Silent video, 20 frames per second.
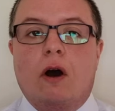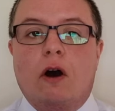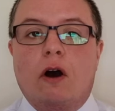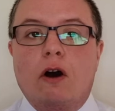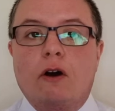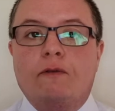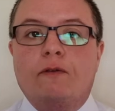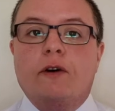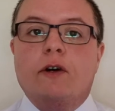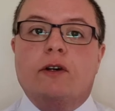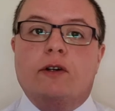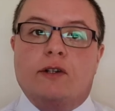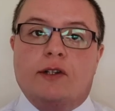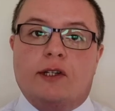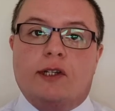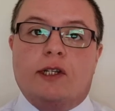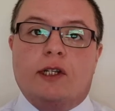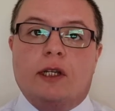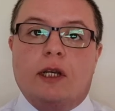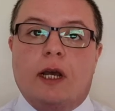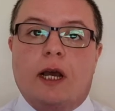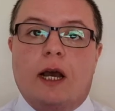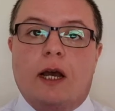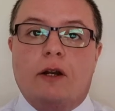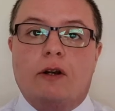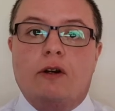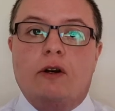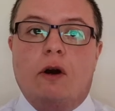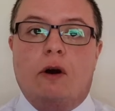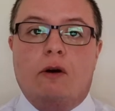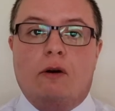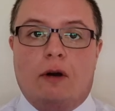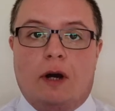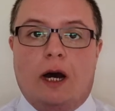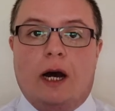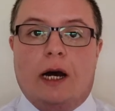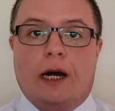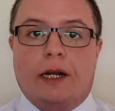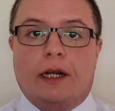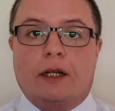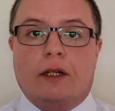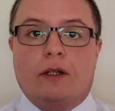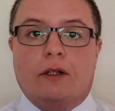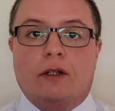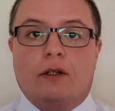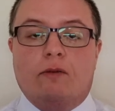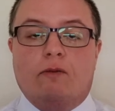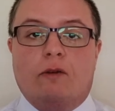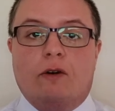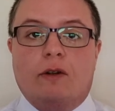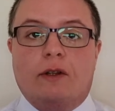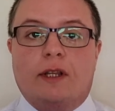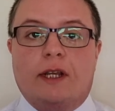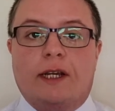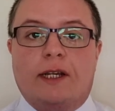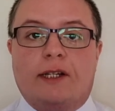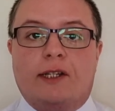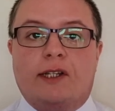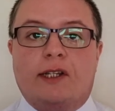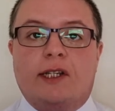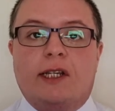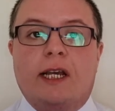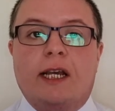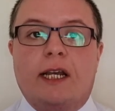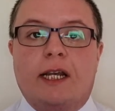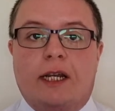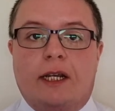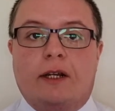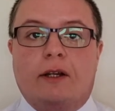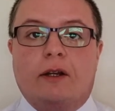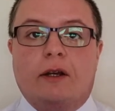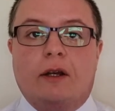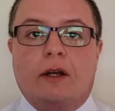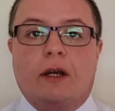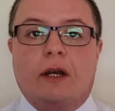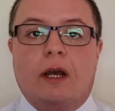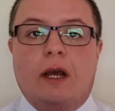others had not liked what they'd seen,